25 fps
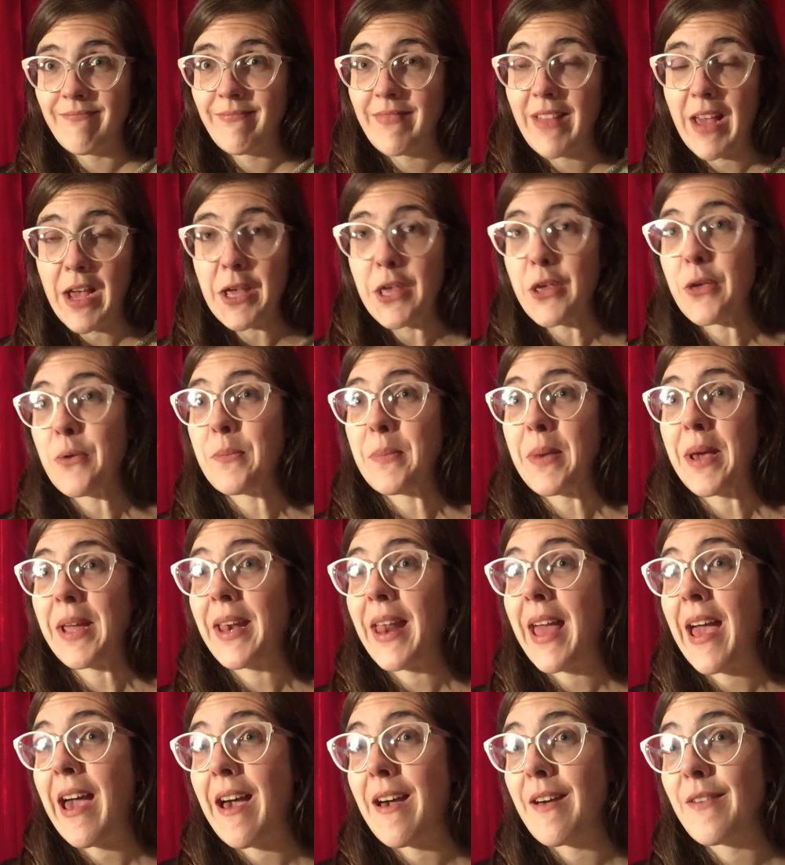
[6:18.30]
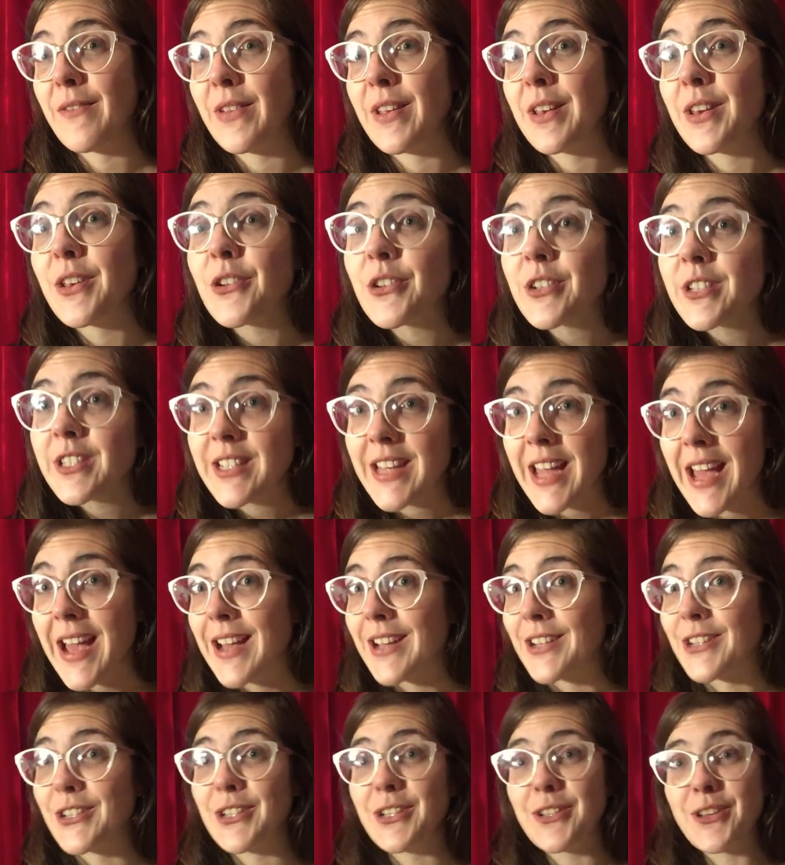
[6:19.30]
that you might have in your
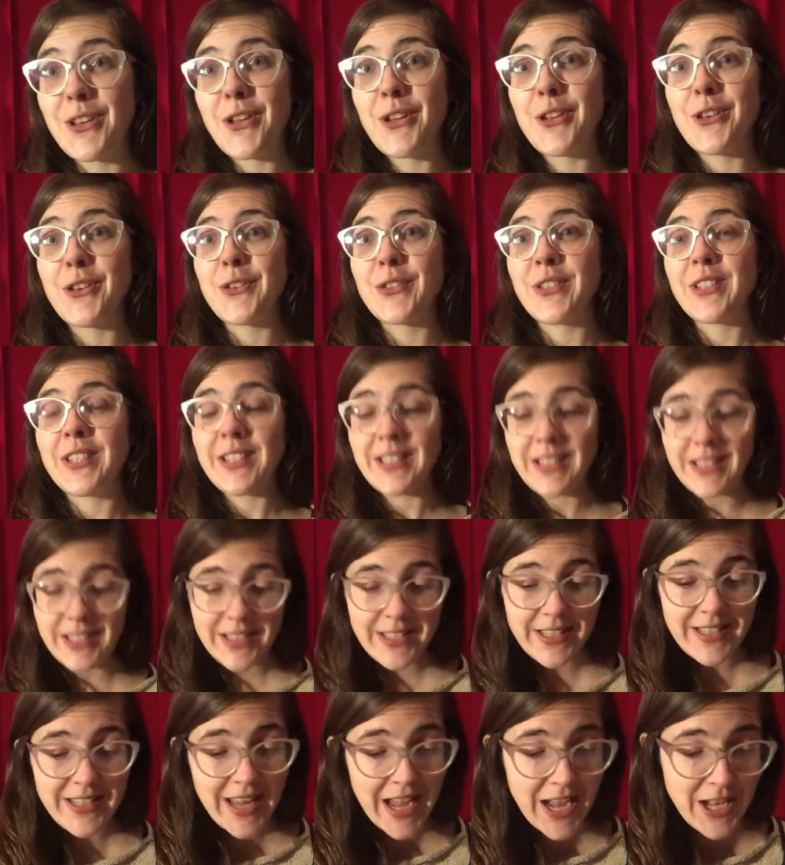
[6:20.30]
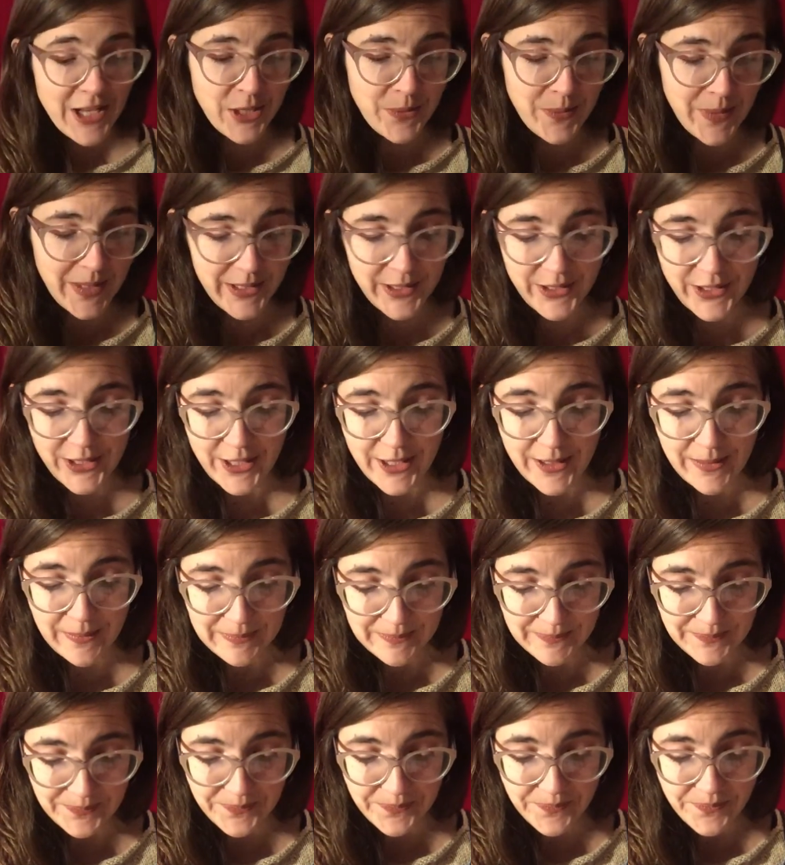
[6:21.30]
stash, and you could use it as a stash buster.
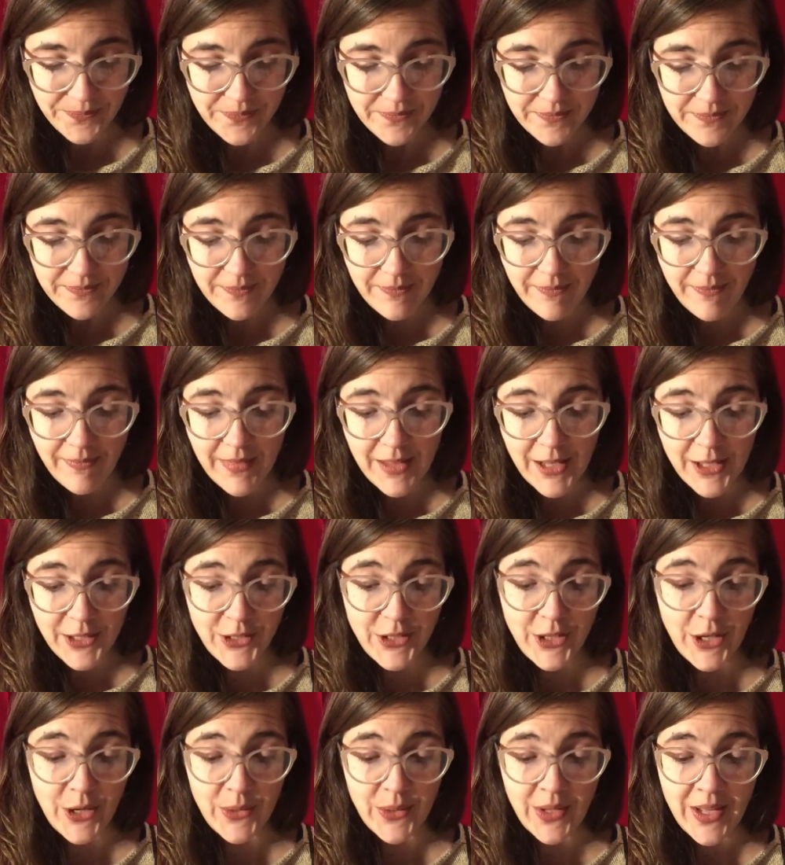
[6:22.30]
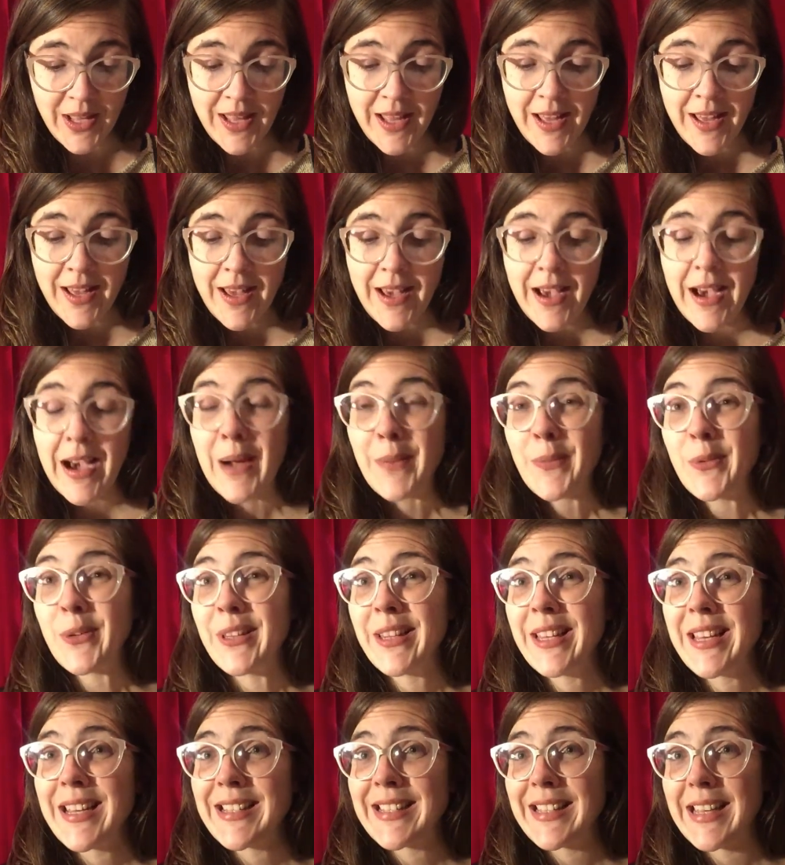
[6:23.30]
So I'm
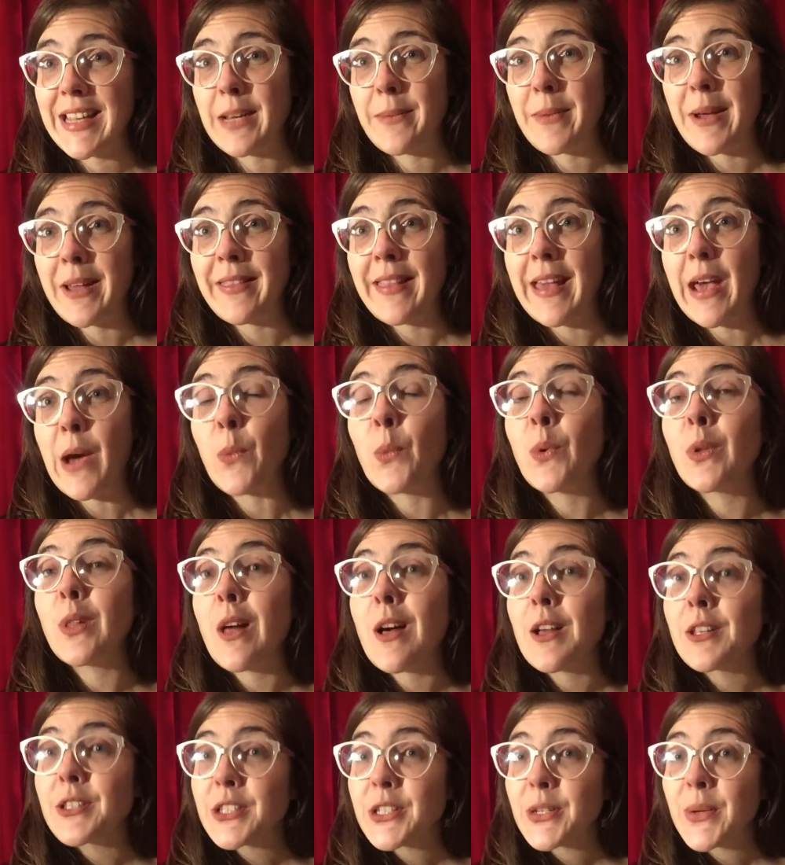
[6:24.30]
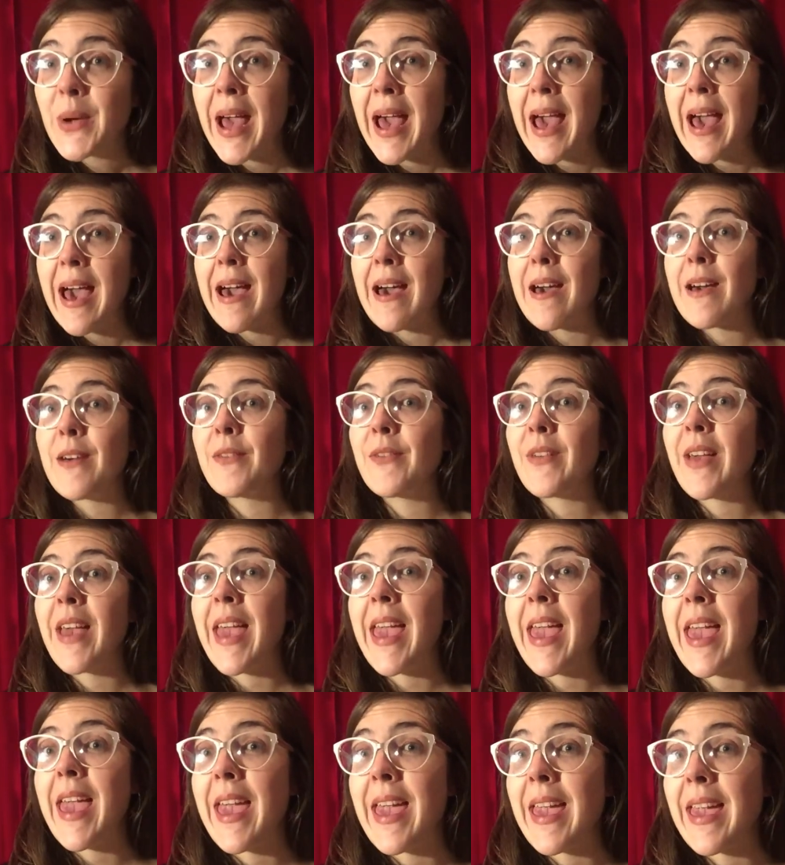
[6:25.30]
really excited about that. We'll also have
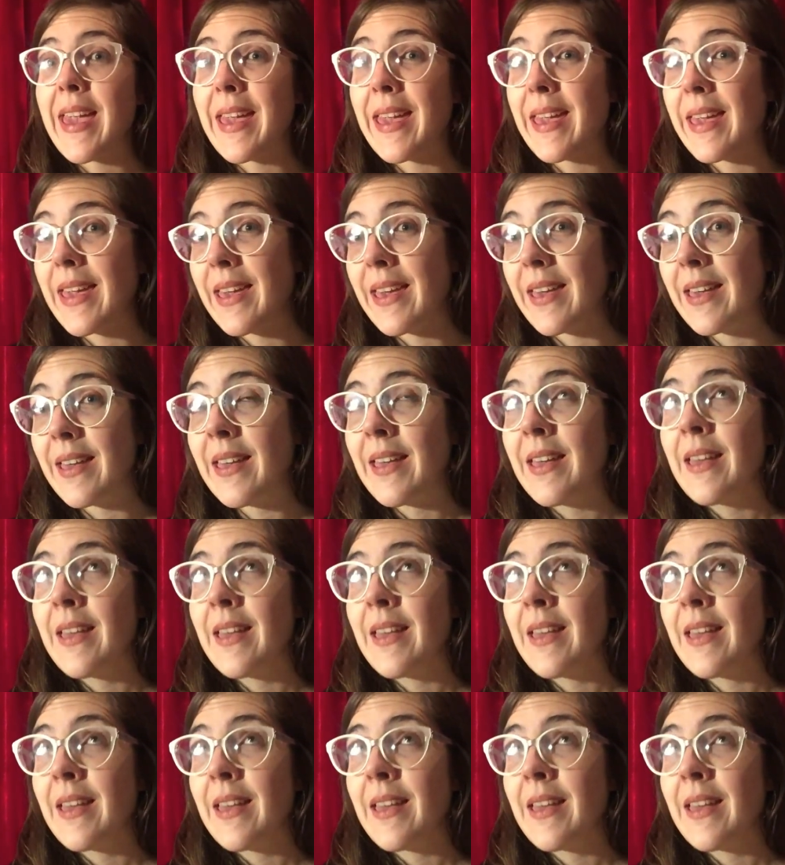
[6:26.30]
an